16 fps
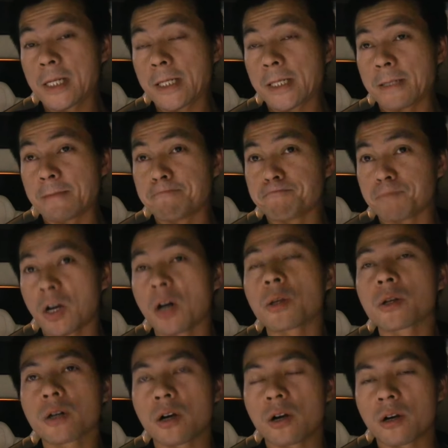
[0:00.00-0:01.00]
um,
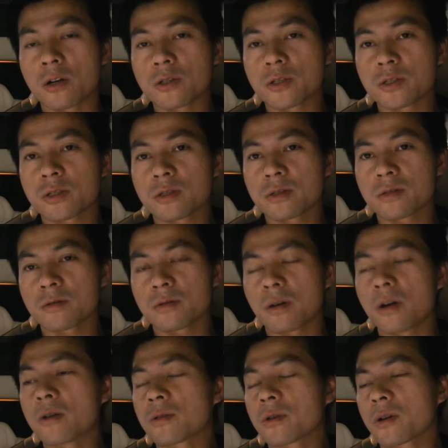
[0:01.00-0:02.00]
other cars,
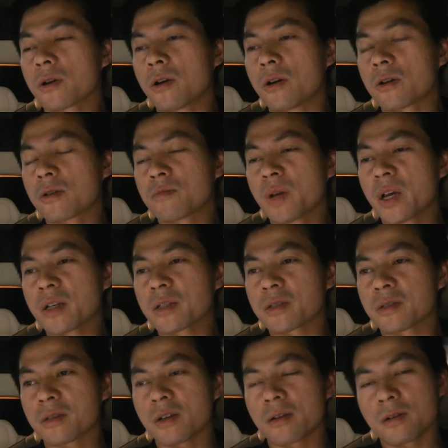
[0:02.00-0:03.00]
other car makes
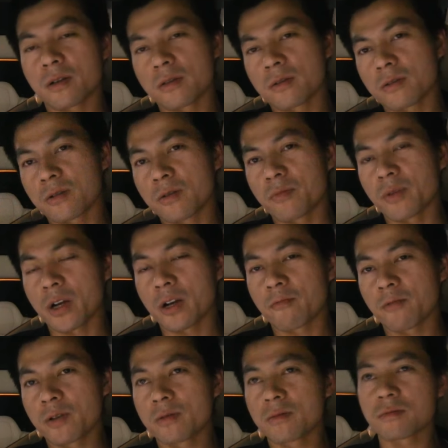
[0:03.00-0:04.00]
that I can compare
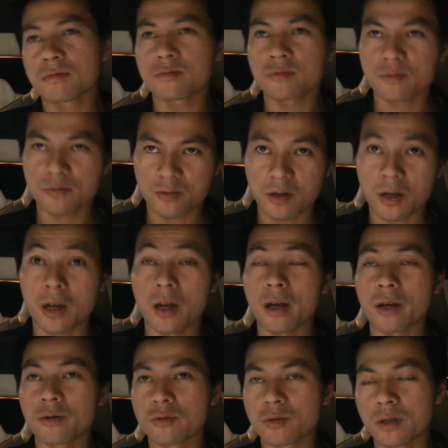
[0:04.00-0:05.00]
with. Uh,
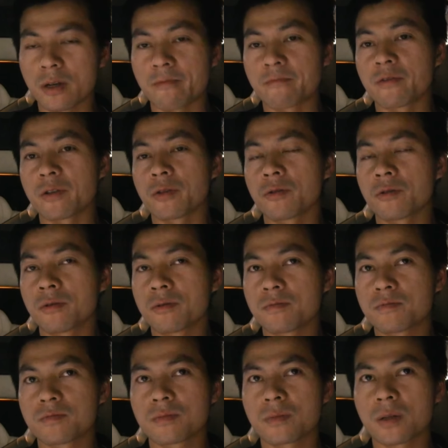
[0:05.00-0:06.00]
I used to have Renault
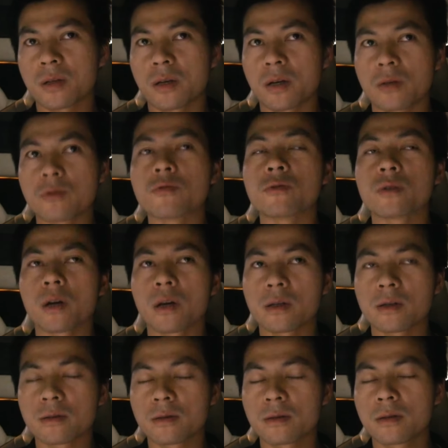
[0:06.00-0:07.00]
and
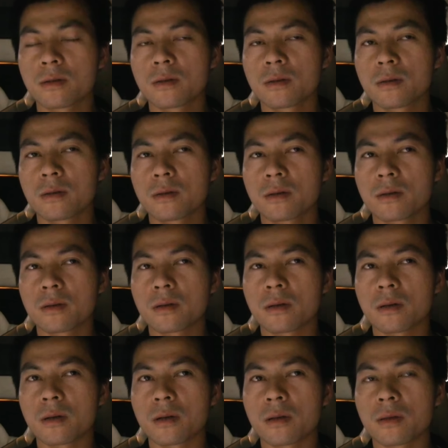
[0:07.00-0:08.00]
Hyundai
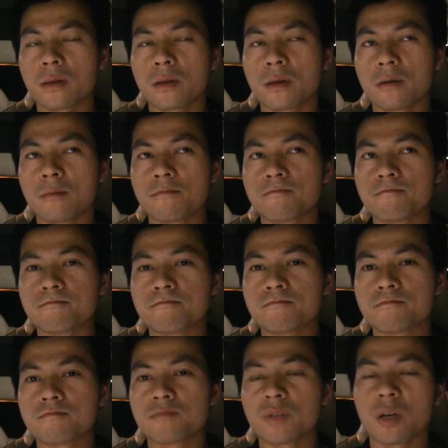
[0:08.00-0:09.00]
and
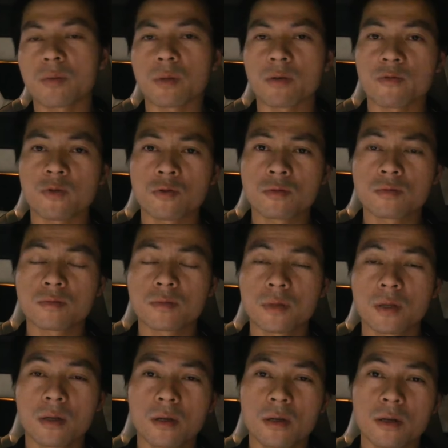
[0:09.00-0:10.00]
um, B M W.
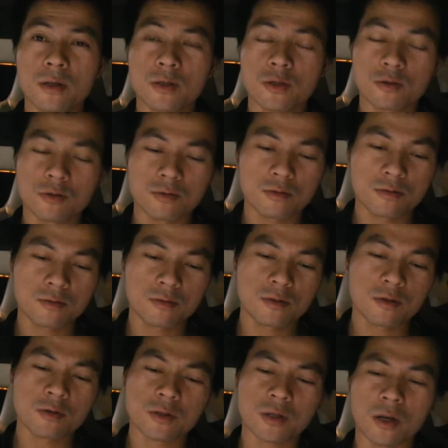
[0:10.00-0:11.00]
So
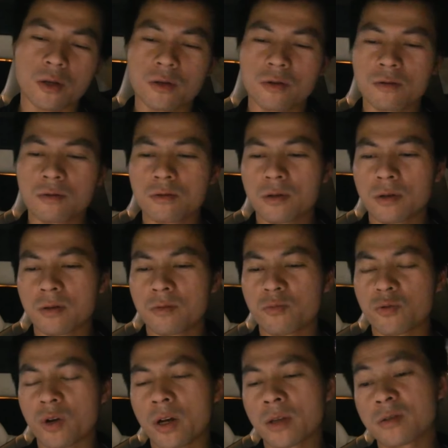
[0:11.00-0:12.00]
those other uh,
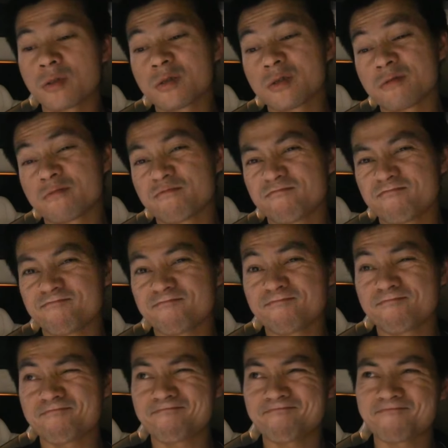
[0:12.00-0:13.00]
brands, um,